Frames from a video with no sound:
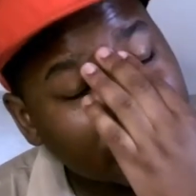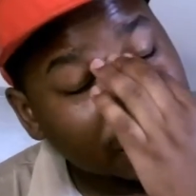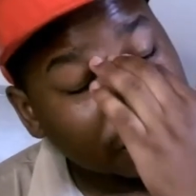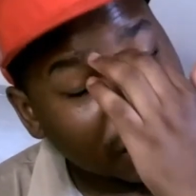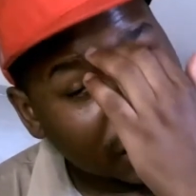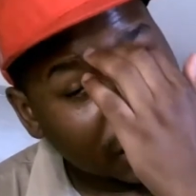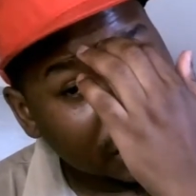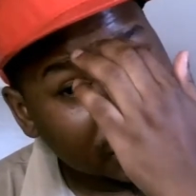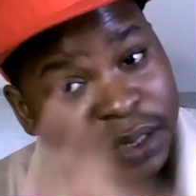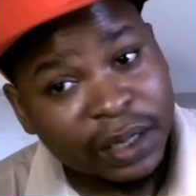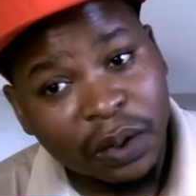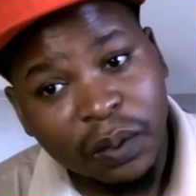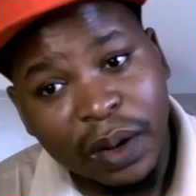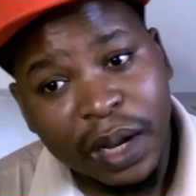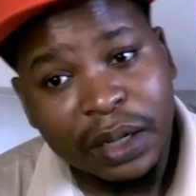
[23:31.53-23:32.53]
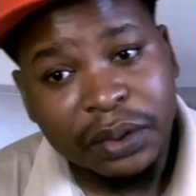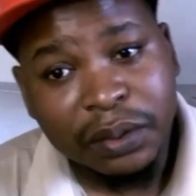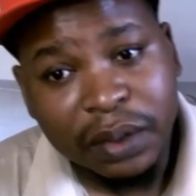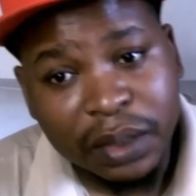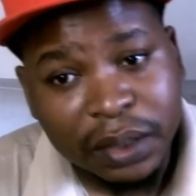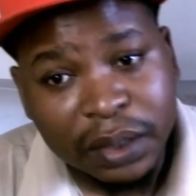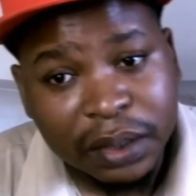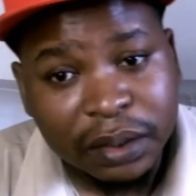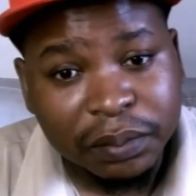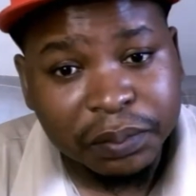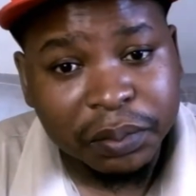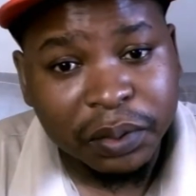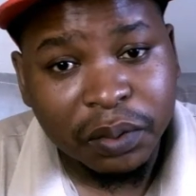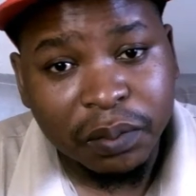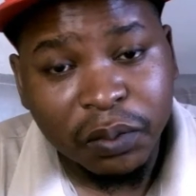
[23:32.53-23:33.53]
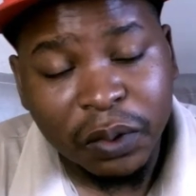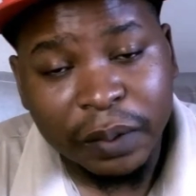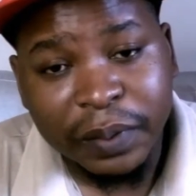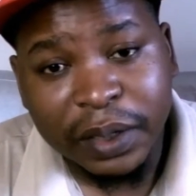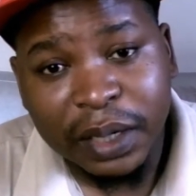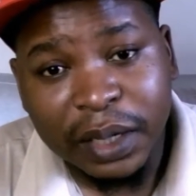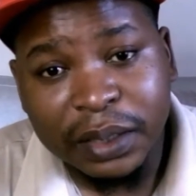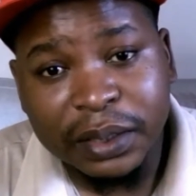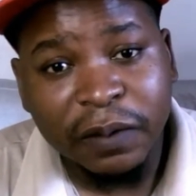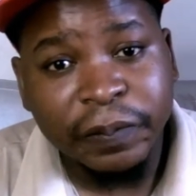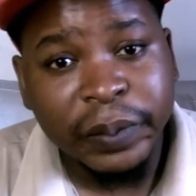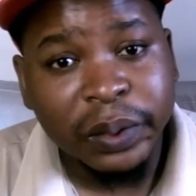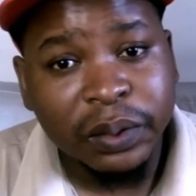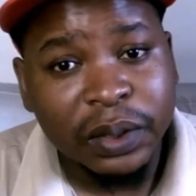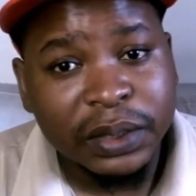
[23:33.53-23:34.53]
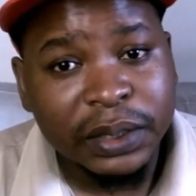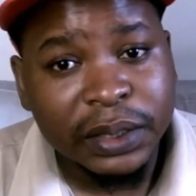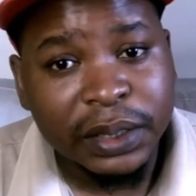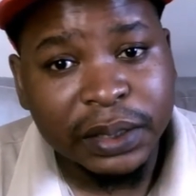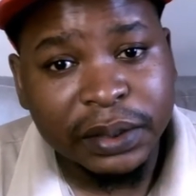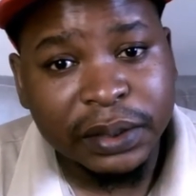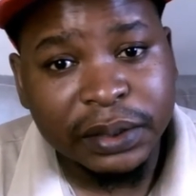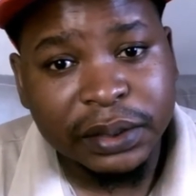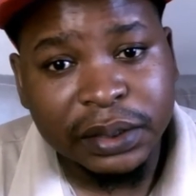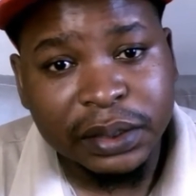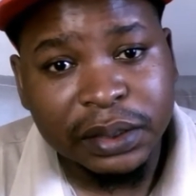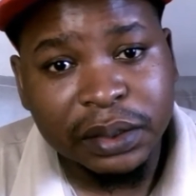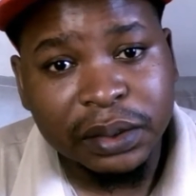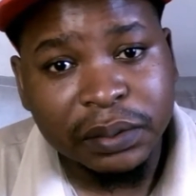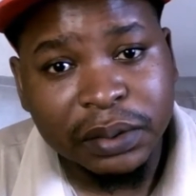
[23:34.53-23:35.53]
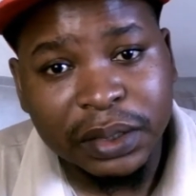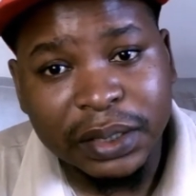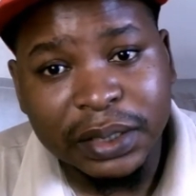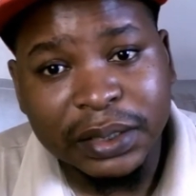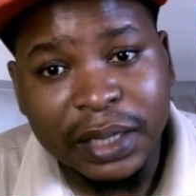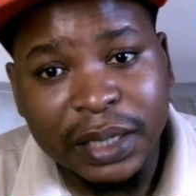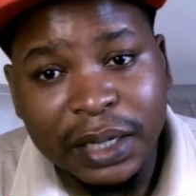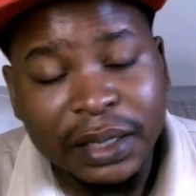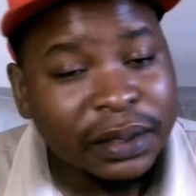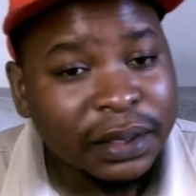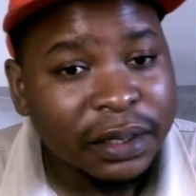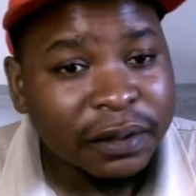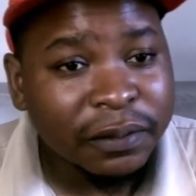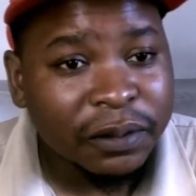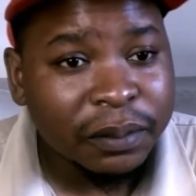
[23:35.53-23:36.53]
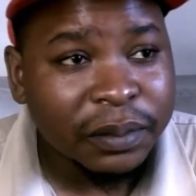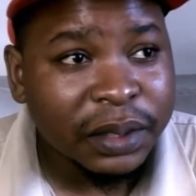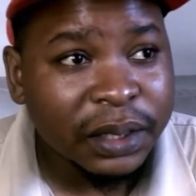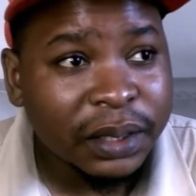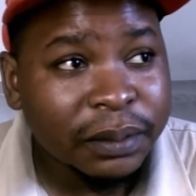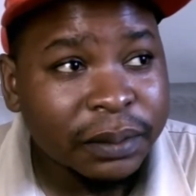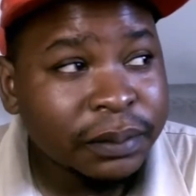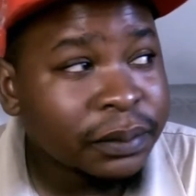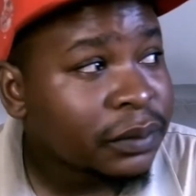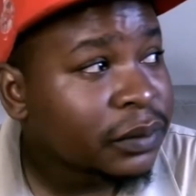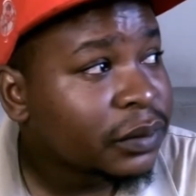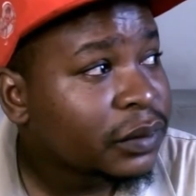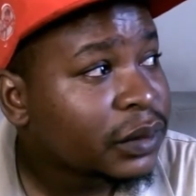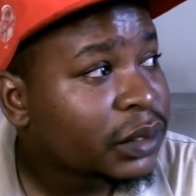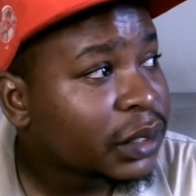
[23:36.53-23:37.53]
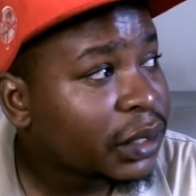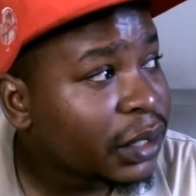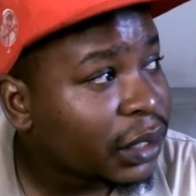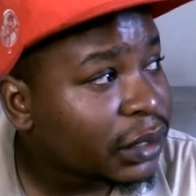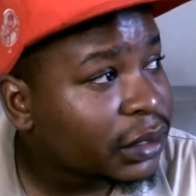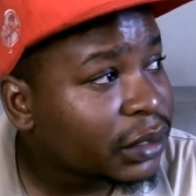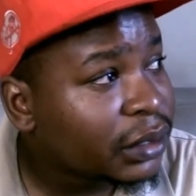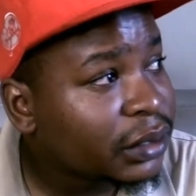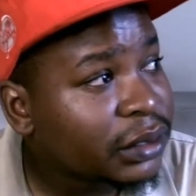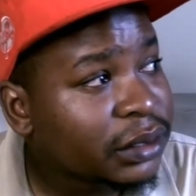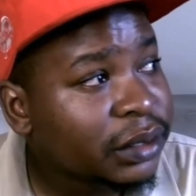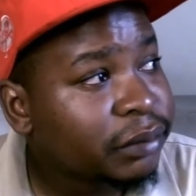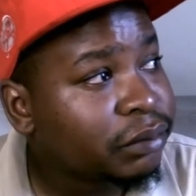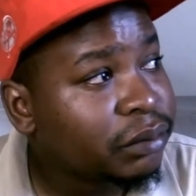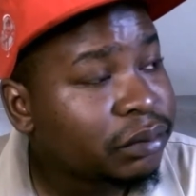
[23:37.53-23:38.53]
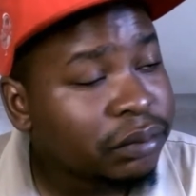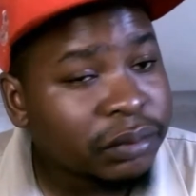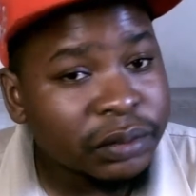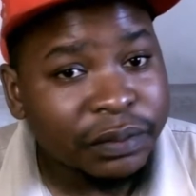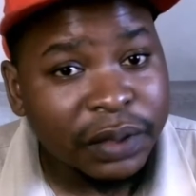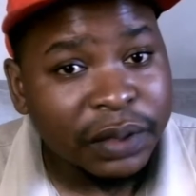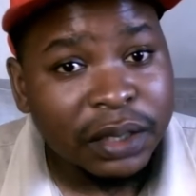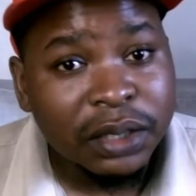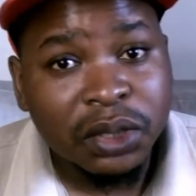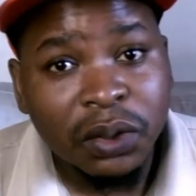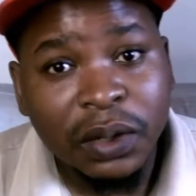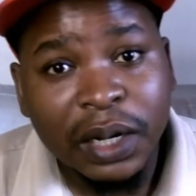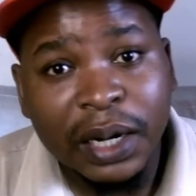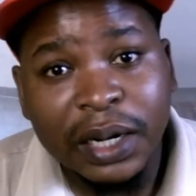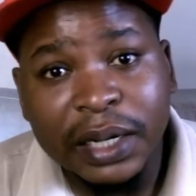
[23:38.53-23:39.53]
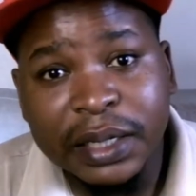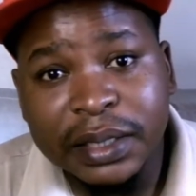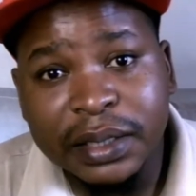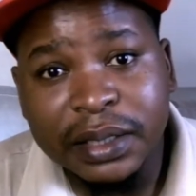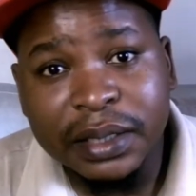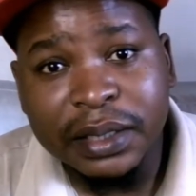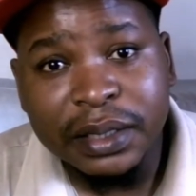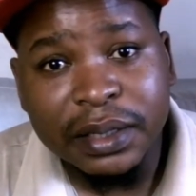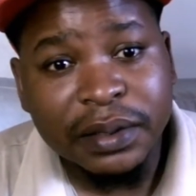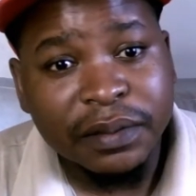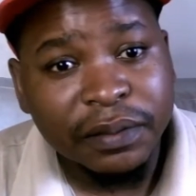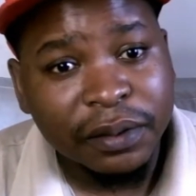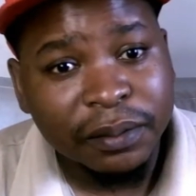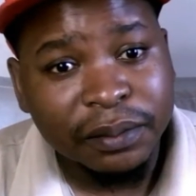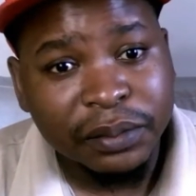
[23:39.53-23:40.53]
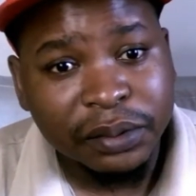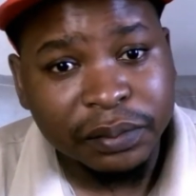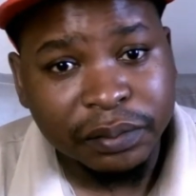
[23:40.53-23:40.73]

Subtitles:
But it took a while to kill Muammar Gaddafi because he didn't need anything from them. He had very strong alliances from